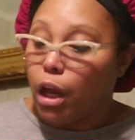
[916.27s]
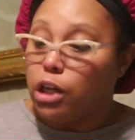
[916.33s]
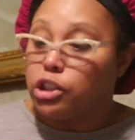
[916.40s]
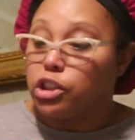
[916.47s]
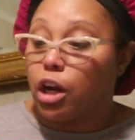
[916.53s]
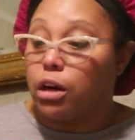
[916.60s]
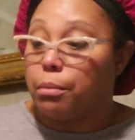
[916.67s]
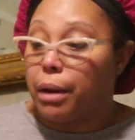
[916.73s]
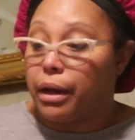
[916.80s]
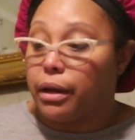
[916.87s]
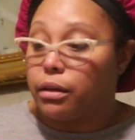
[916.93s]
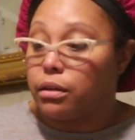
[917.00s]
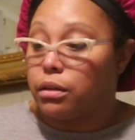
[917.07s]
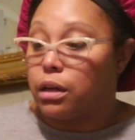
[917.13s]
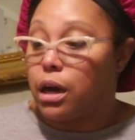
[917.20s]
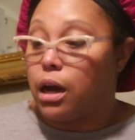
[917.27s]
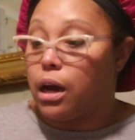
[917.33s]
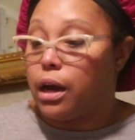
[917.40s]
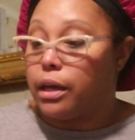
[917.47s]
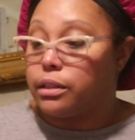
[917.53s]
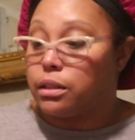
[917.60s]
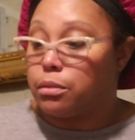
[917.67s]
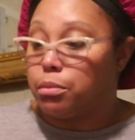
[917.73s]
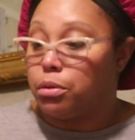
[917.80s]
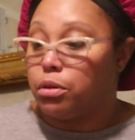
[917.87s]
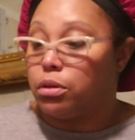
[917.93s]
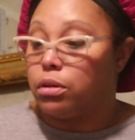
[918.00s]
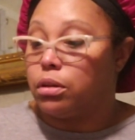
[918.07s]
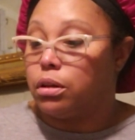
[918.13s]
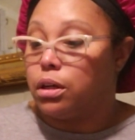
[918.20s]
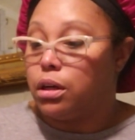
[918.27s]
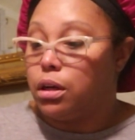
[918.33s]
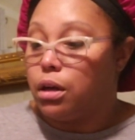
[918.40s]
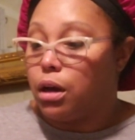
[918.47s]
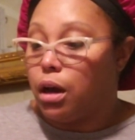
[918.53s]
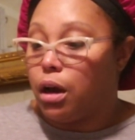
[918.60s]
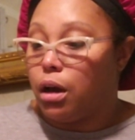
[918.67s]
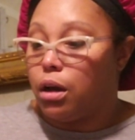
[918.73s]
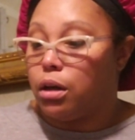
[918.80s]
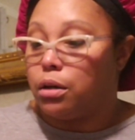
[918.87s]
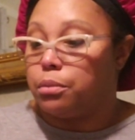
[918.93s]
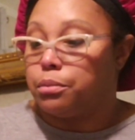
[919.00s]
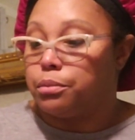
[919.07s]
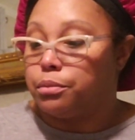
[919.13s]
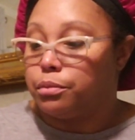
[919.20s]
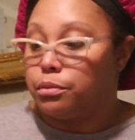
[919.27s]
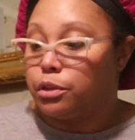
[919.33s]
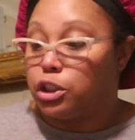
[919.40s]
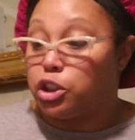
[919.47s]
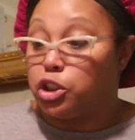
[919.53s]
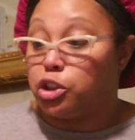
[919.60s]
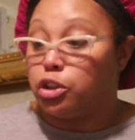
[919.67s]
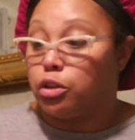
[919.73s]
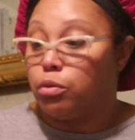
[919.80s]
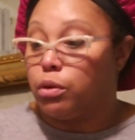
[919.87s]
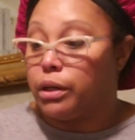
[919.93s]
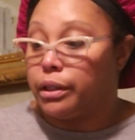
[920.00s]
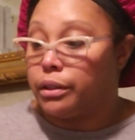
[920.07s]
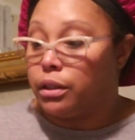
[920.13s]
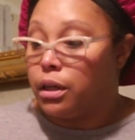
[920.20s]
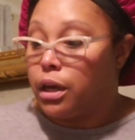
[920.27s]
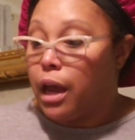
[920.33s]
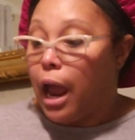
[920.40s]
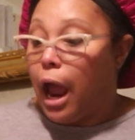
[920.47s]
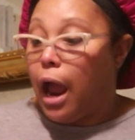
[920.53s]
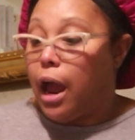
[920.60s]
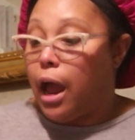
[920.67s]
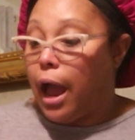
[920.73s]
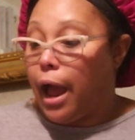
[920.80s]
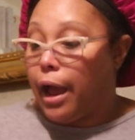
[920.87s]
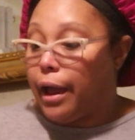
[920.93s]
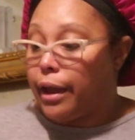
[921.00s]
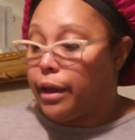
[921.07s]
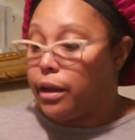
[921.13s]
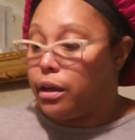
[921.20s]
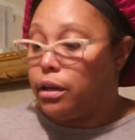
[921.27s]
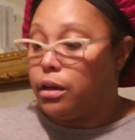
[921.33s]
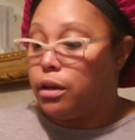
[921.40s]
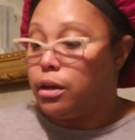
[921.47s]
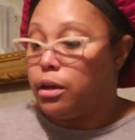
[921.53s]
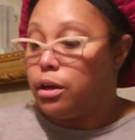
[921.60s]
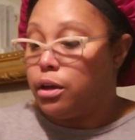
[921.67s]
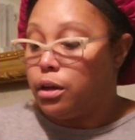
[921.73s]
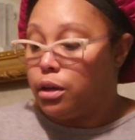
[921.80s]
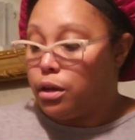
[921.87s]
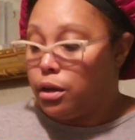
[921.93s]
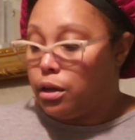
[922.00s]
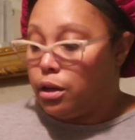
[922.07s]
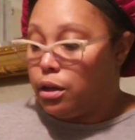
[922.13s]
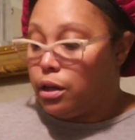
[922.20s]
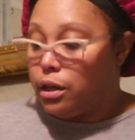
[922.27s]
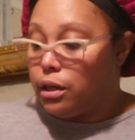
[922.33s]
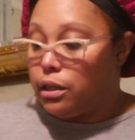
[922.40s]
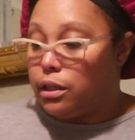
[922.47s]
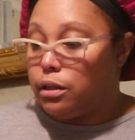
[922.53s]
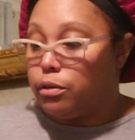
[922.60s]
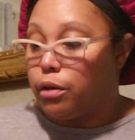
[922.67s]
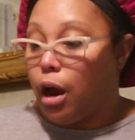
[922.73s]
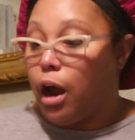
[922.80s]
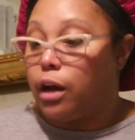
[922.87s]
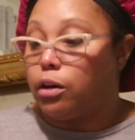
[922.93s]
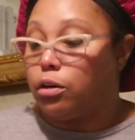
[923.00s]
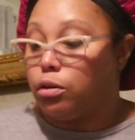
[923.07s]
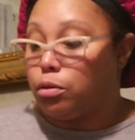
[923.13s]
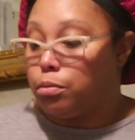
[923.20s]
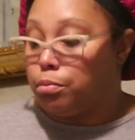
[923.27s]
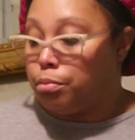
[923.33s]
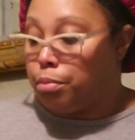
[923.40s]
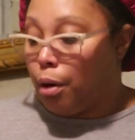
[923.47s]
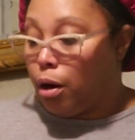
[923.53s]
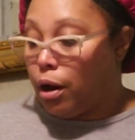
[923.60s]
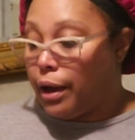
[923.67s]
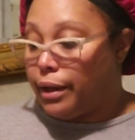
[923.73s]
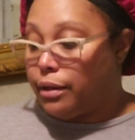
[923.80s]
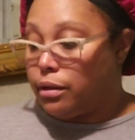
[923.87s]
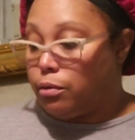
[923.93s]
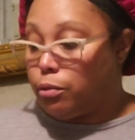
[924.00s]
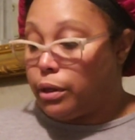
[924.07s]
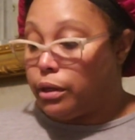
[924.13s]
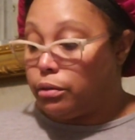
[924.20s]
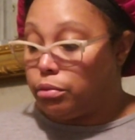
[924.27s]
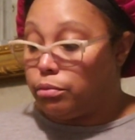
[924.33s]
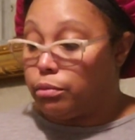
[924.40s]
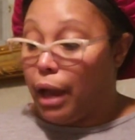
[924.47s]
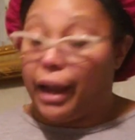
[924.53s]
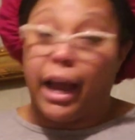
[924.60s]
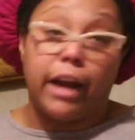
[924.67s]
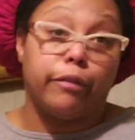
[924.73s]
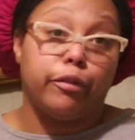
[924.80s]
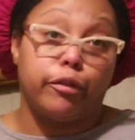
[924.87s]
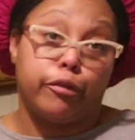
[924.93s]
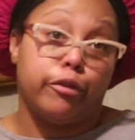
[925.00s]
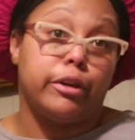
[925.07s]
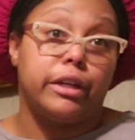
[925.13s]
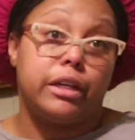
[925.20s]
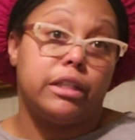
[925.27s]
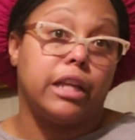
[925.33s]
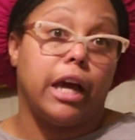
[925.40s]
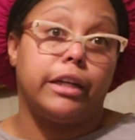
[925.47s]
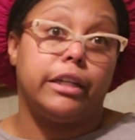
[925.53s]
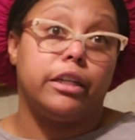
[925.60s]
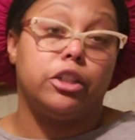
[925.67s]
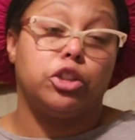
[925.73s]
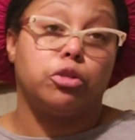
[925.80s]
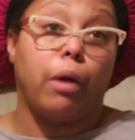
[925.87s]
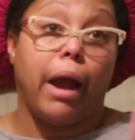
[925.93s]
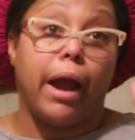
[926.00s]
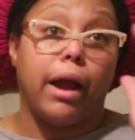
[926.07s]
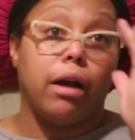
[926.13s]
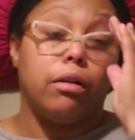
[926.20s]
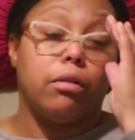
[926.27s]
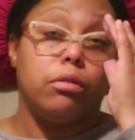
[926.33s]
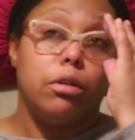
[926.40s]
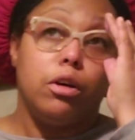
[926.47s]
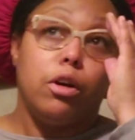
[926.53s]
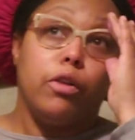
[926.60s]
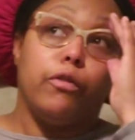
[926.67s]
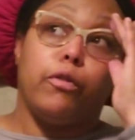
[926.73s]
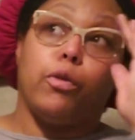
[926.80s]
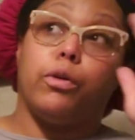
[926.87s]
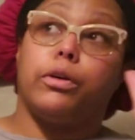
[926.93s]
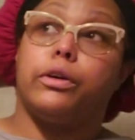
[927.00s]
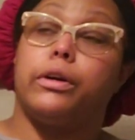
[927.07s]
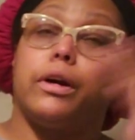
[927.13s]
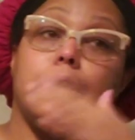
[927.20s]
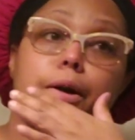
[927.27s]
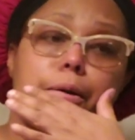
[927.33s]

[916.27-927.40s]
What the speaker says: Charlemagne the God's book, the Shook one. I auto bought, well, I got it for free because I did a trial for